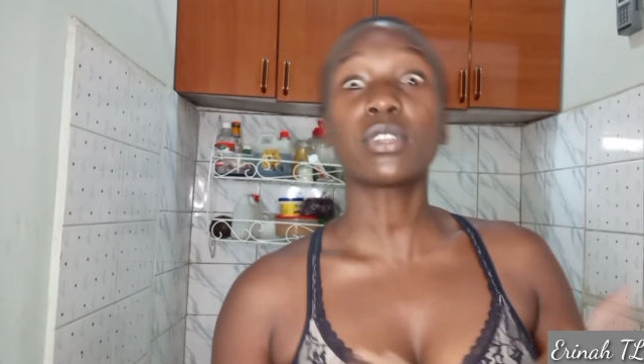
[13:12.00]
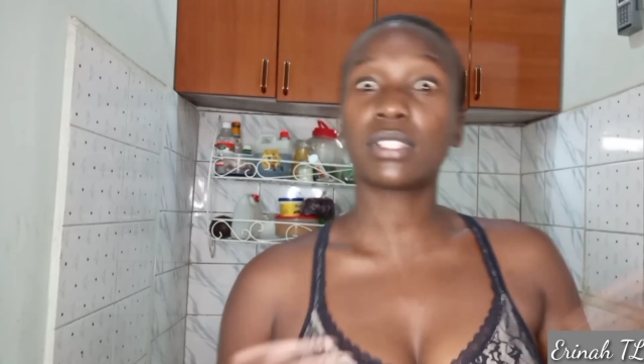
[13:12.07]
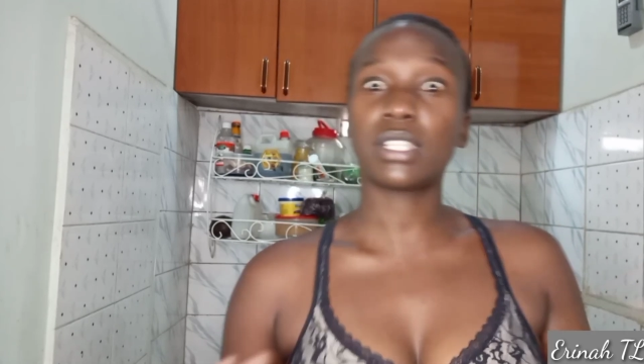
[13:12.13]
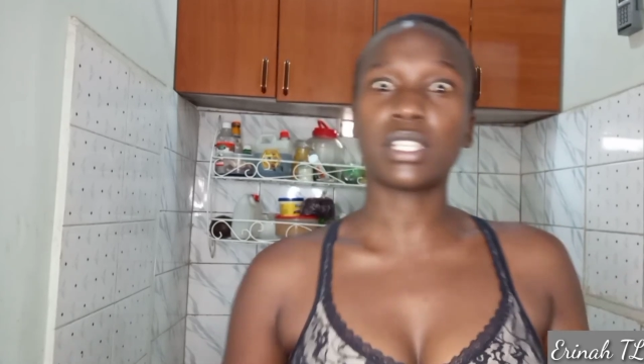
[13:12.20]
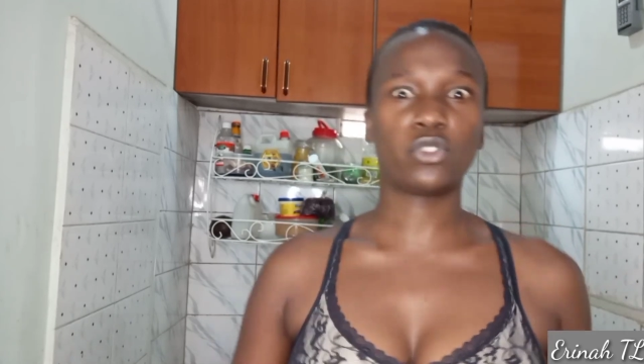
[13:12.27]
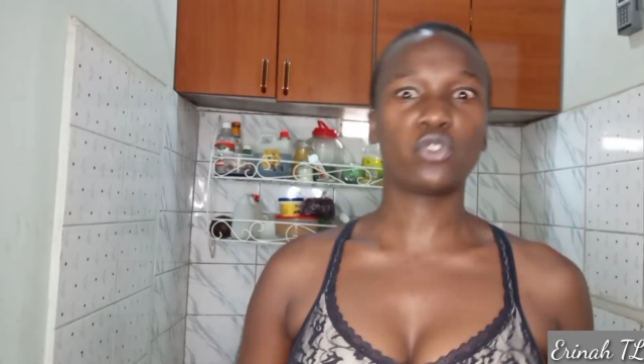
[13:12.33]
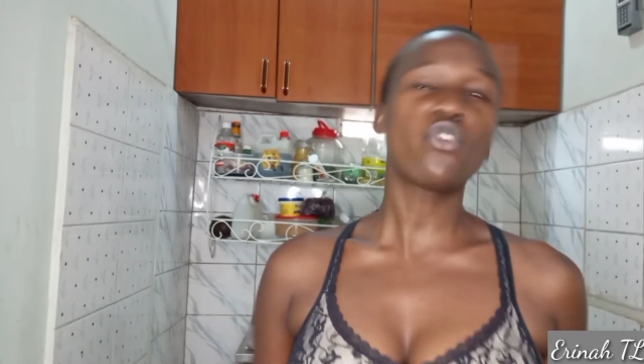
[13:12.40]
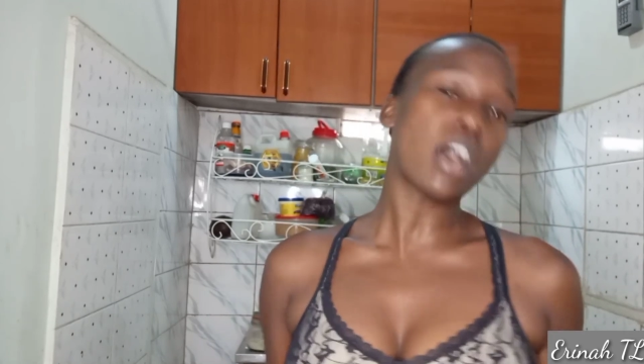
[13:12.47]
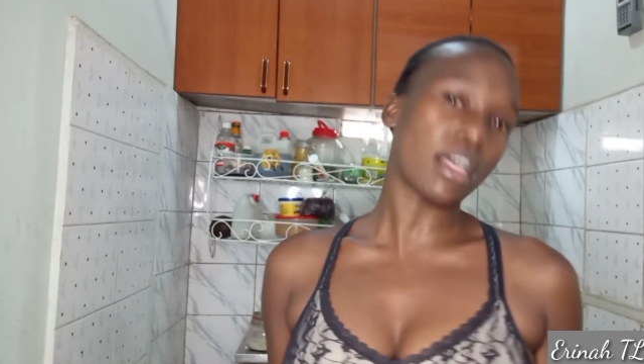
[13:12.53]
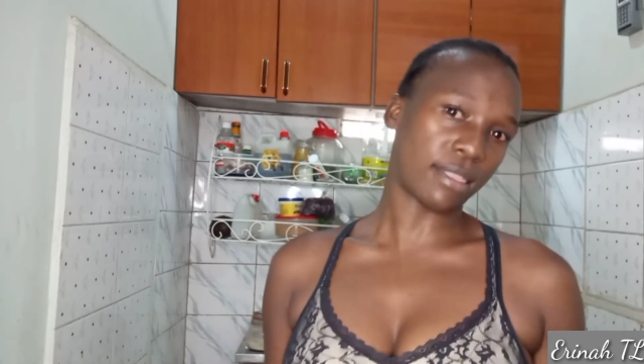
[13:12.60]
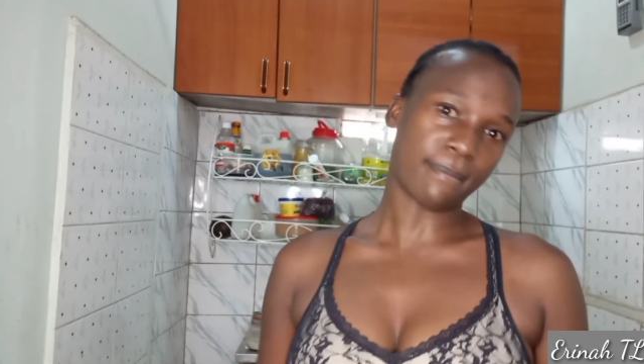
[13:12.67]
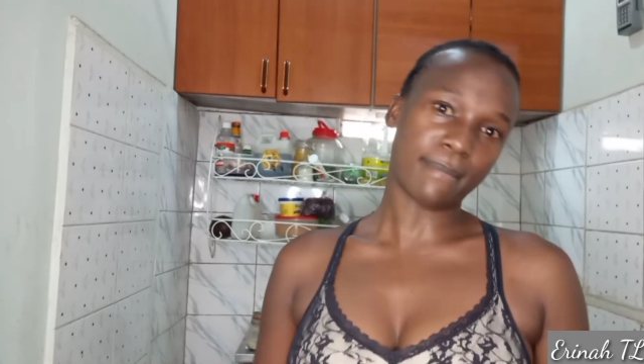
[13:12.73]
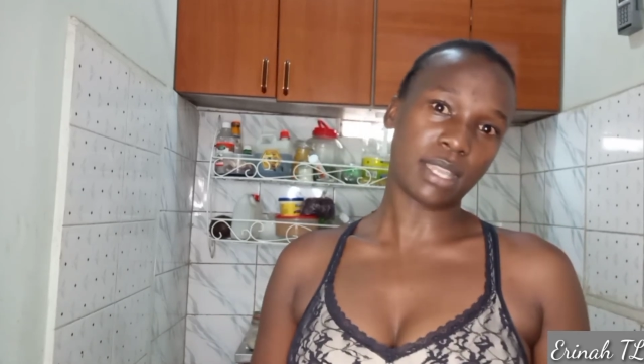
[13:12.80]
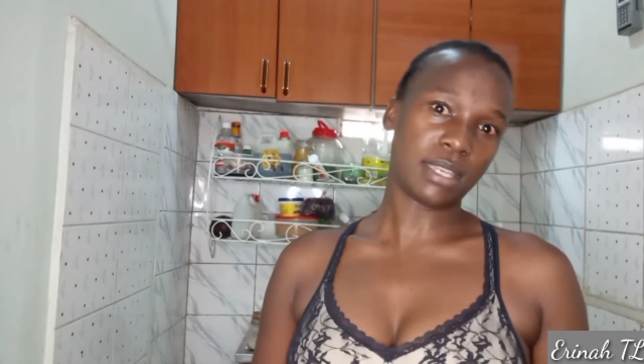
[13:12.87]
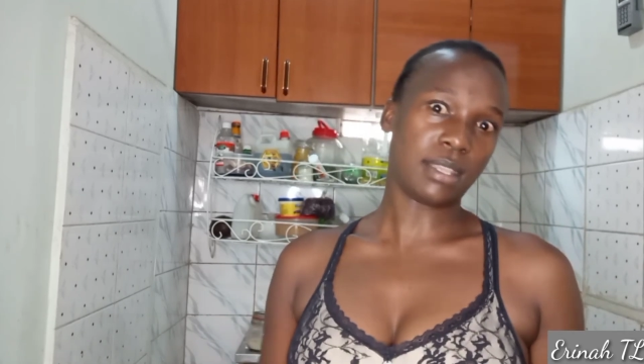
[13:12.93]
Because there's no
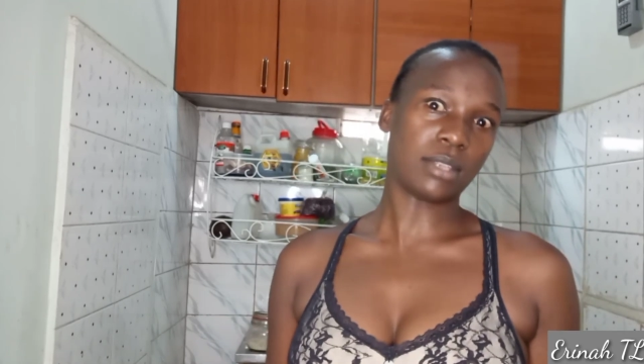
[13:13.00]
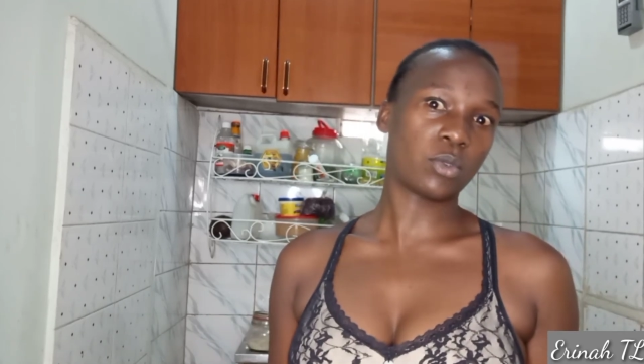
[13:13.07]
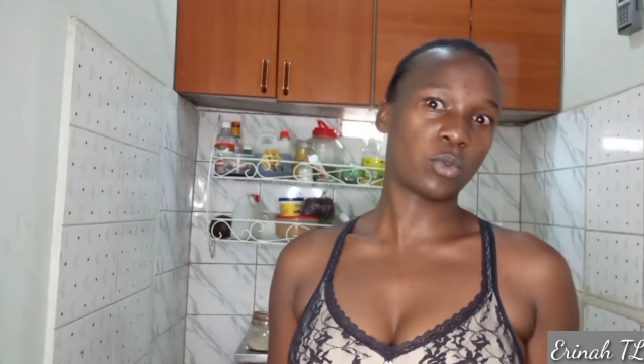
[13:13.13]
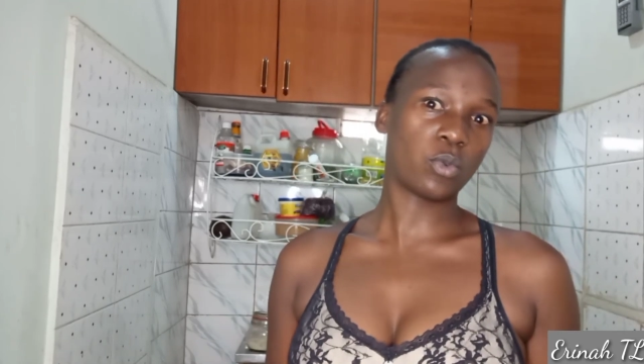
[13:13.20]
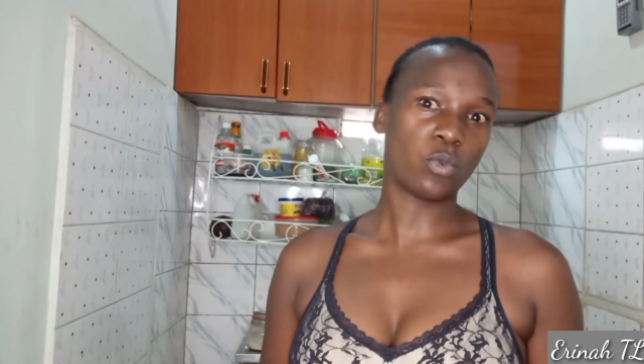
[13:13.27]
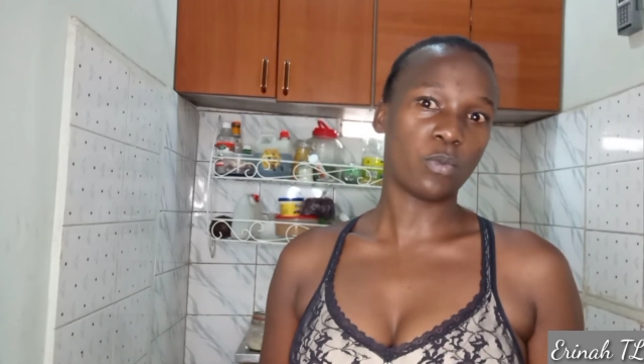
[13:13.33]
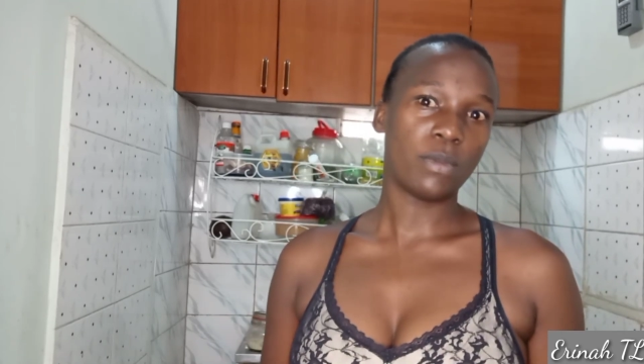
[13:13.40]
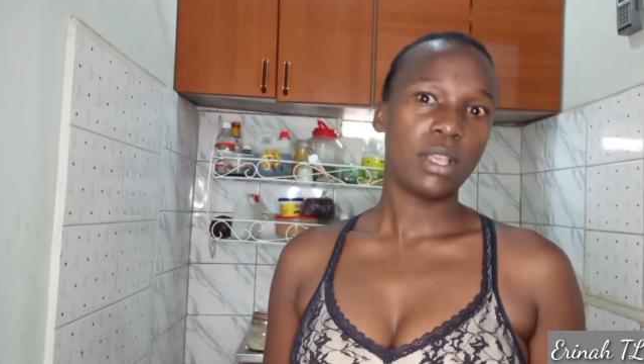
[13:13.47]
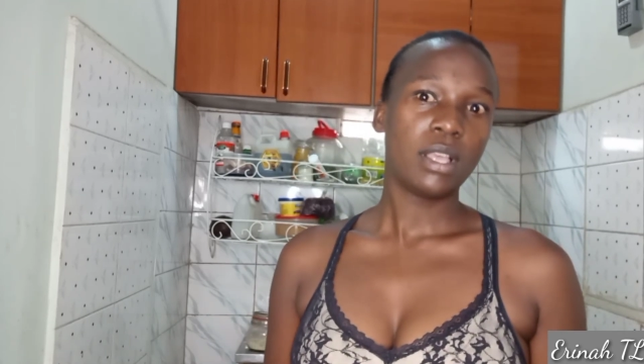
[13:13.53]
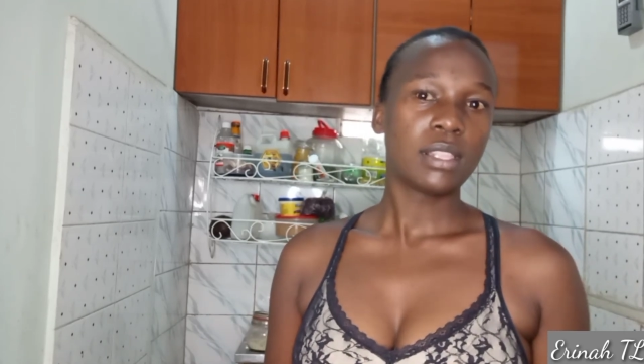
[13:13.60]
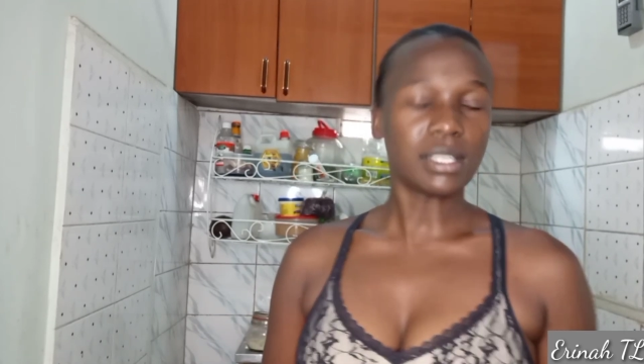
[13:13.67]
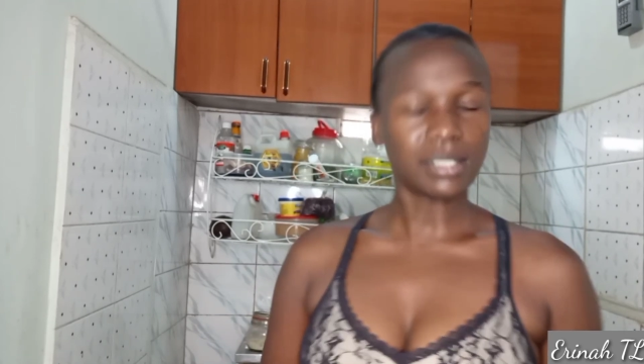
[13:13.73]
other money at home.